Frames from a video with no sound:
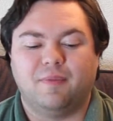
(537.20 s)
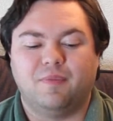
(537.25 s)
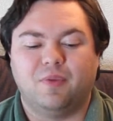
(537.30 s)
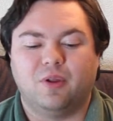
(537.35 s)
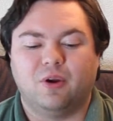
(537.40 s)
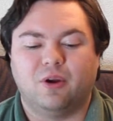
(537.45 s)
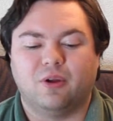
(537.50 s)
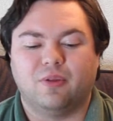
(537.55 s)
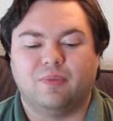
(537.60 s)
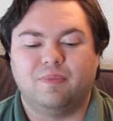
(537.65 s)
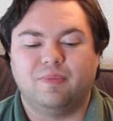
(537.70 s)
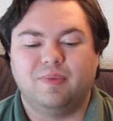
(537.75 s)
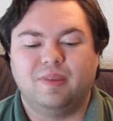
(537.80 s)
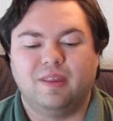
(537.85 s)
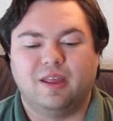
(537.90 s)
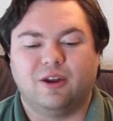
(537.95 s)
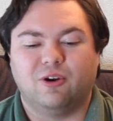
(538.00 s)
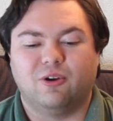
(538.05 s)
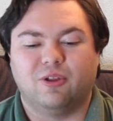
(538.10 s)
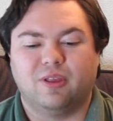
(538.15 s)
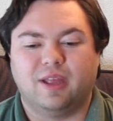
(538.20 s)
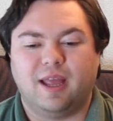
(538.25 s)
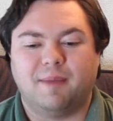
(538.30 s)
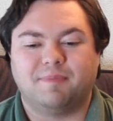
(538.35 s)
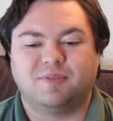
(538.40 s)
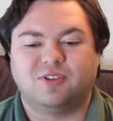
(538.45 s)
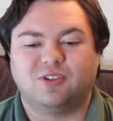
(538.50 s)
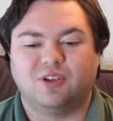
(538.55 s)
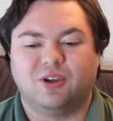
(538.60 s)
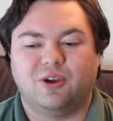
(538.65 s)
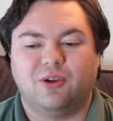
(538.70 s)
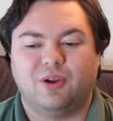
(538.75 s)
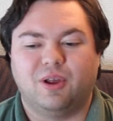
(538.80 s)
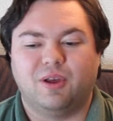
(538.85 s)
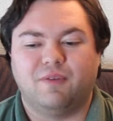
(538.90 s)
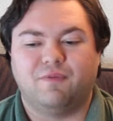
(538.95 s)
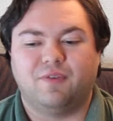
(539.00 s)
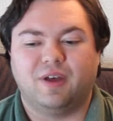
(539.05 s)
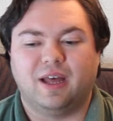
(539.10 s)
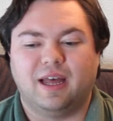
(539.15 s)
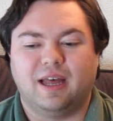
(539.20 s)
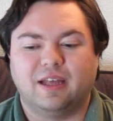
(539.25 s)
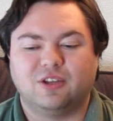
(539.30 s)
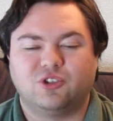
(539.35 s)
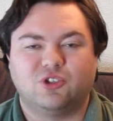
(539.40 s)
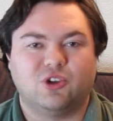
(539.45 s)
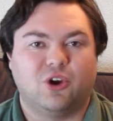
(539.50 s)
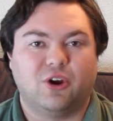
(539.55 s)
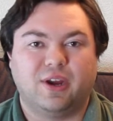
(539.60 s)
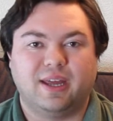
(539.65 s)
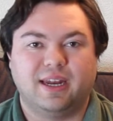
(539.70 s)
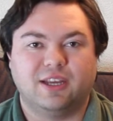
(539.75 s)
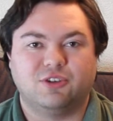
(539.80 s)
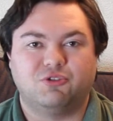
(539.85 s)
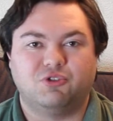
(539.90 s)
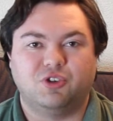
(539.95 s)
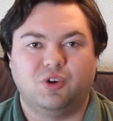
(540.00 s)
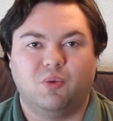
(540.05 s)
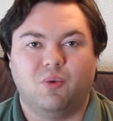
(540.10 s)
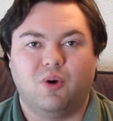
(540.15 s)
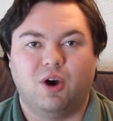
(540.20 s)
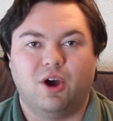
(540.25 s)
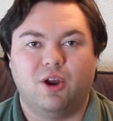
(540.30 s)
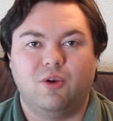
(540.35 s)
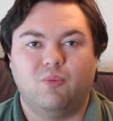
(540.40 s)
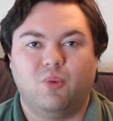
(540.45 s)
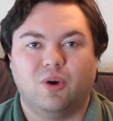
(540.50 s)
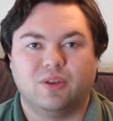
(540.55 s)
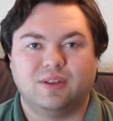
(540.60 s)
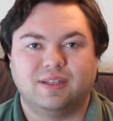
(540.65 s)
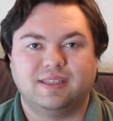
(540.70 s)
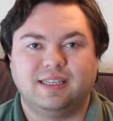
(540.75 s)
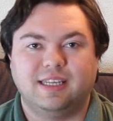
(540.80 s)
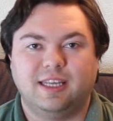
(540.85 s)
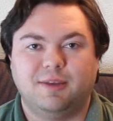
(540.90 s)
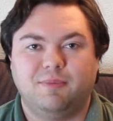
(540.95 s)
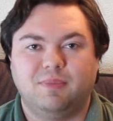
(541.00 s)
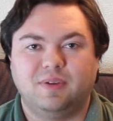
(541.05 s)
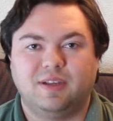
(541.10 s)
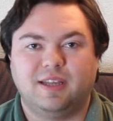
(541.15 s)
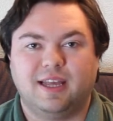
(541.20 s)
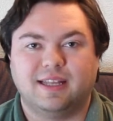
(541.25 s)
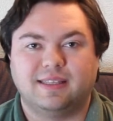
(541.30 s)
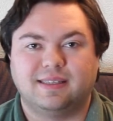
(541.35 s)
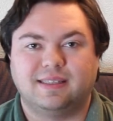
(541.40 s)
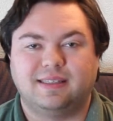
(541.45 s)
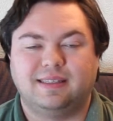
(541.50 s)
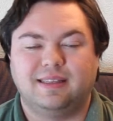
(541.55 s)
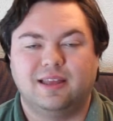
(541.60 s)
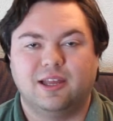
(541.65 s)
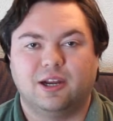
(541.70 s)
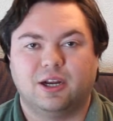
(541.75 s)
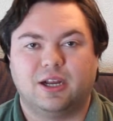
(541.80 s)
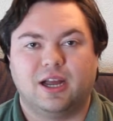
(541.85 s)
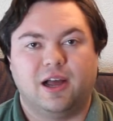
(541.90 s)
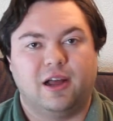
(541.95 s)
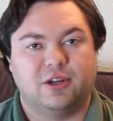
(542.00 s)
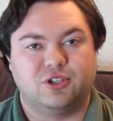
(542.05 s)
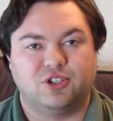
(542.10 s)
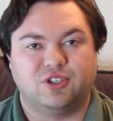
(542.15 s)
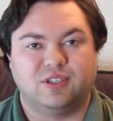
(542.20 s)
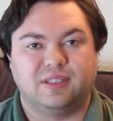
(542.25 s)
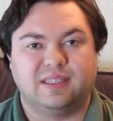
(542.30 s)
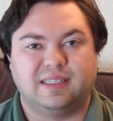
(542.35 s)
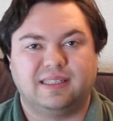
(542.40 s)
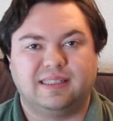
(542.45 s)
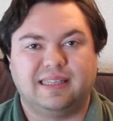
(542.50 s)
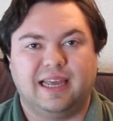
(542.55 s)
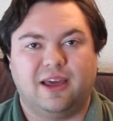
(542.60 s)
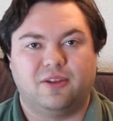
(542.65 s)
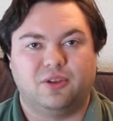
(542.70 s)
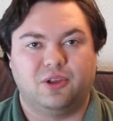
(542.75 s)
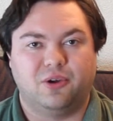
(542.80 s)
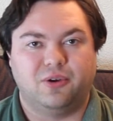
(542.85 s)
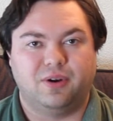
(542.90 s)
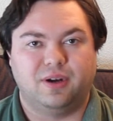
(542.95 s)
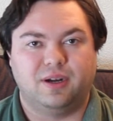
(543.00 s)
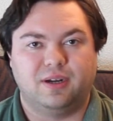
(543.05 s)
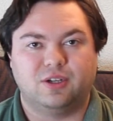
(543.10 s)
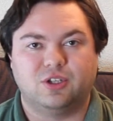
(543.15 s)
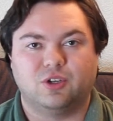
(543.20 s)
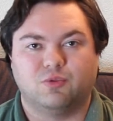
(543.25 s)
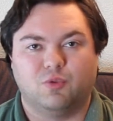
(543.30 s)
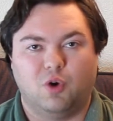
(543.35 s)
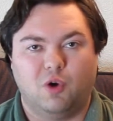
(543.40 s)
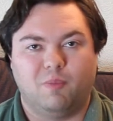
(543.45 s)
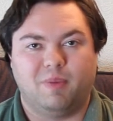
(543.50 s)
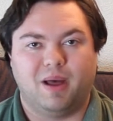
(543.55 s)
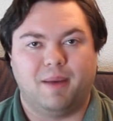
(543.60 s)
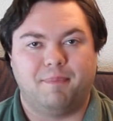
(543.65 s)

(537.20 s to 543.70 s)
an early episode of Stargate SG-1 where the team gets their consciousness downloaded into robot